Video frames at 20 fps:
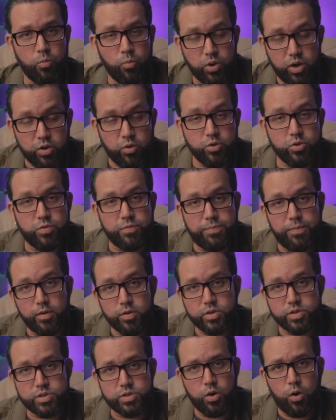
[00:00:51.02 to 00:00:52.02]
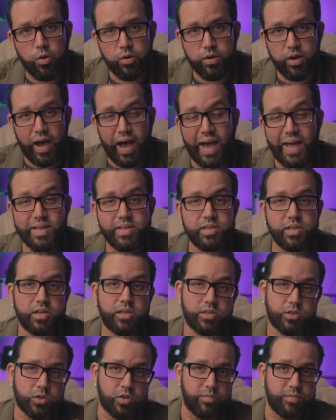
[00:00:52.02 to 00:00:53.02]
We're going to focus on high
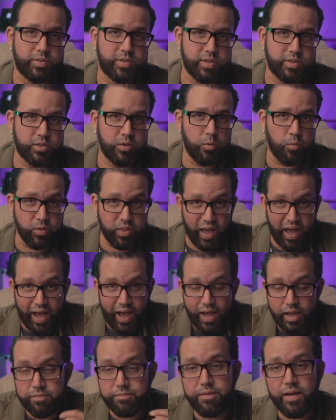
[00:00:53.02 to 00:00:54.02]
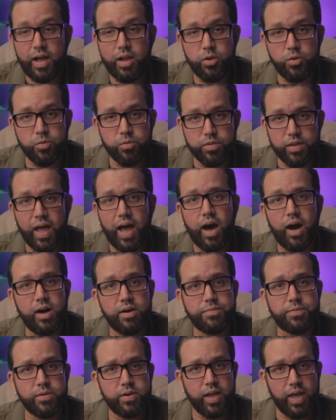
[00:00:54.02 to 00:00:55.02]
ticket services with high value that
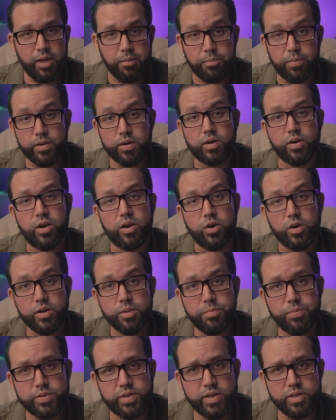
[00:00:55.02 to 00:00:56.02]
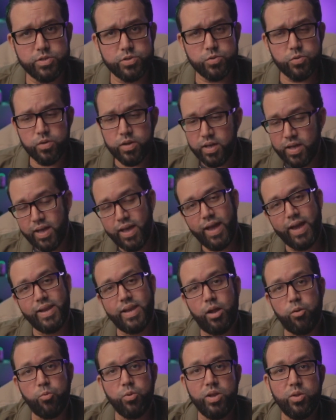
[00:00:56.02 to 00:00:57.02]
offer a bigger earning potential and
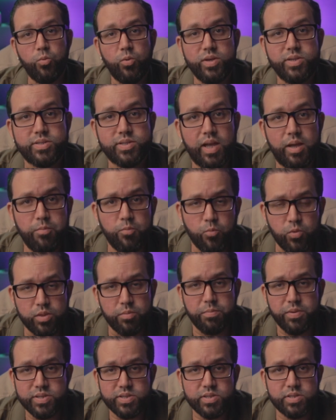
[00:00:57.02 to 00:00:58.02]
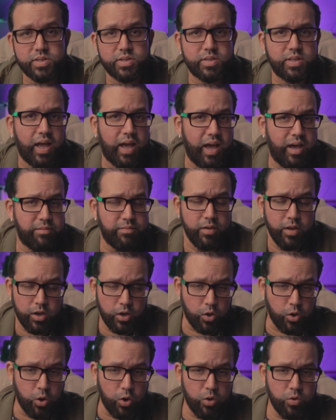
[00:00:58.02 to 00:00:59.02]
not really waste time with businesses that have
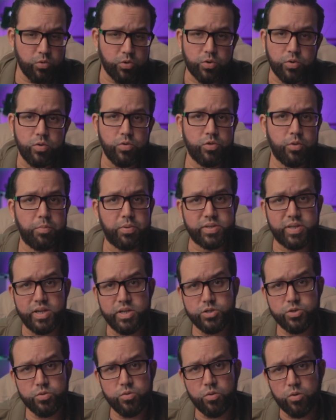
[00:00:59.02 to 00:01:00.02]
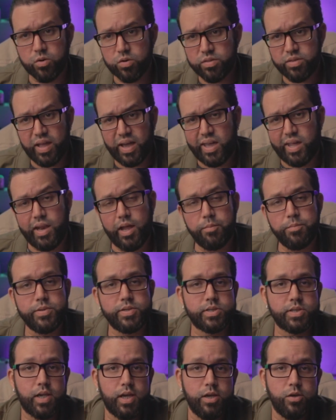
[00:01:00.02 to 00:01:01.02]
low growth potential or that cannot be
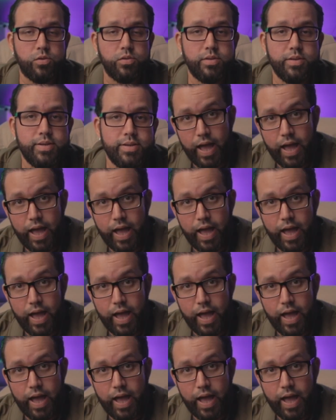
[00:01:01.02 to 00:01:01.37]
scaled.